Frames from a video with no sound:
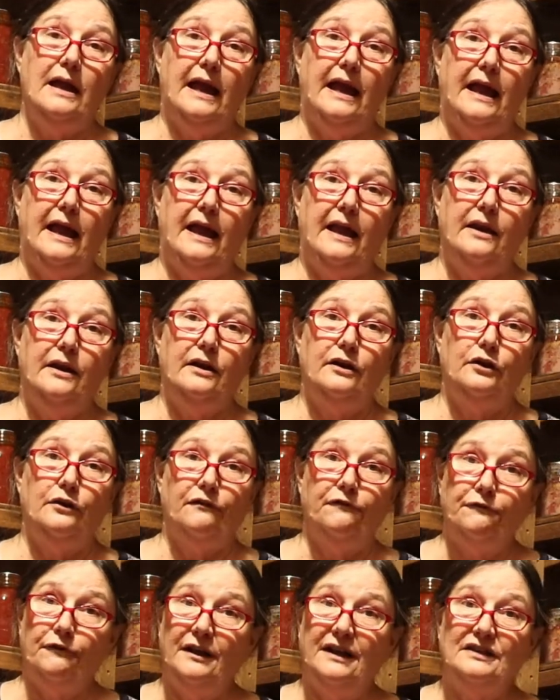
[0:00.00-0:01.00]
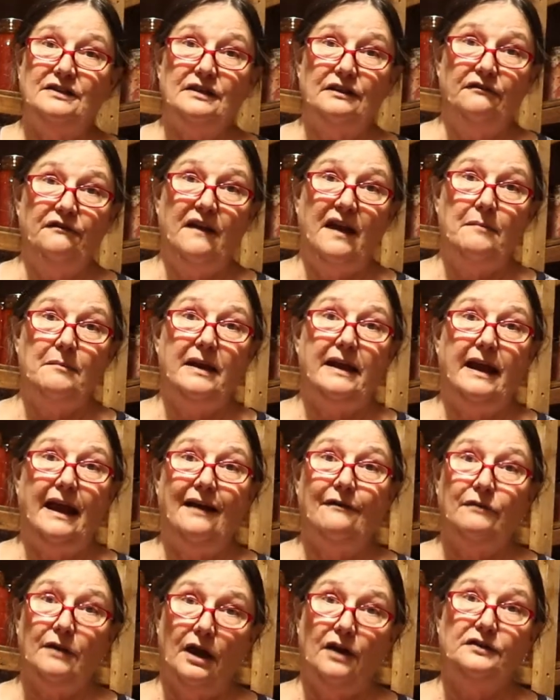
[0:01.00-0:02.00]
and your friends and family
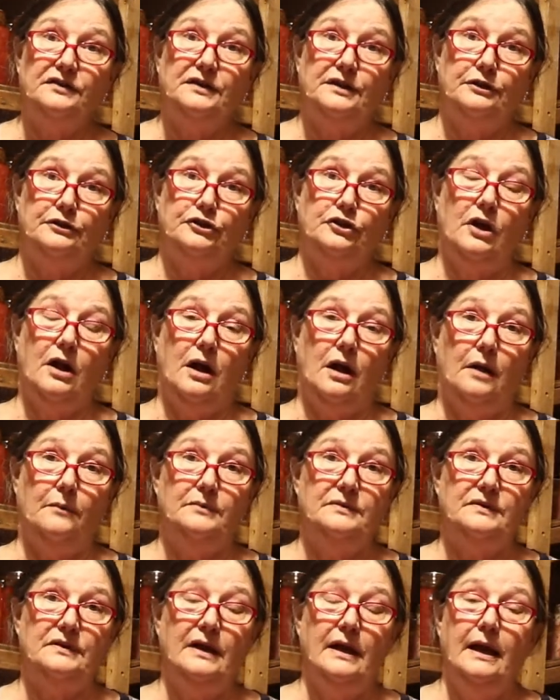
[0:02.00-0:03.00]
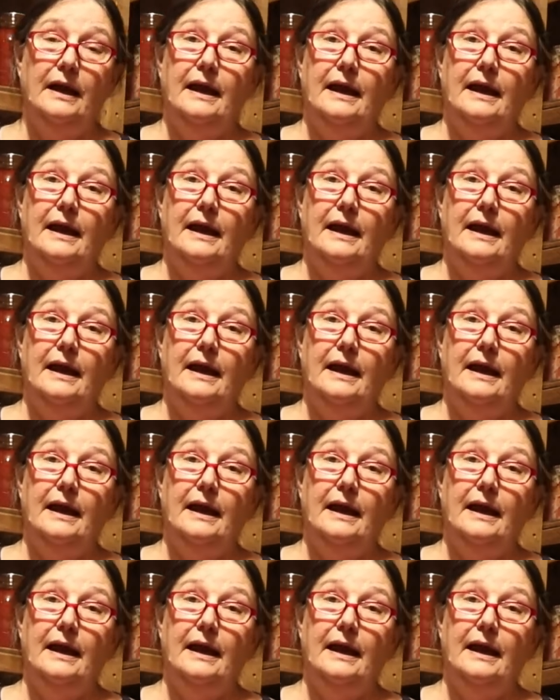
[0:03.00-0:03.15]
have lost their jobs.